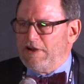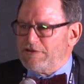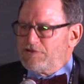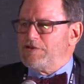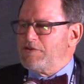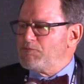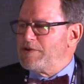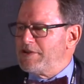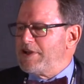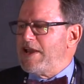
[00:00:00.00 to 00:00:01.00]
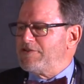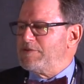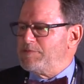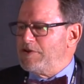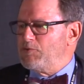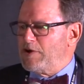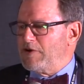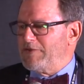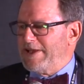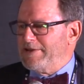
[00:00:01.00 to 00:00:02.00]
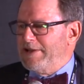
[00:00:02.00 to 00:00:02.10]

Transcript: So you really have to be aware of that.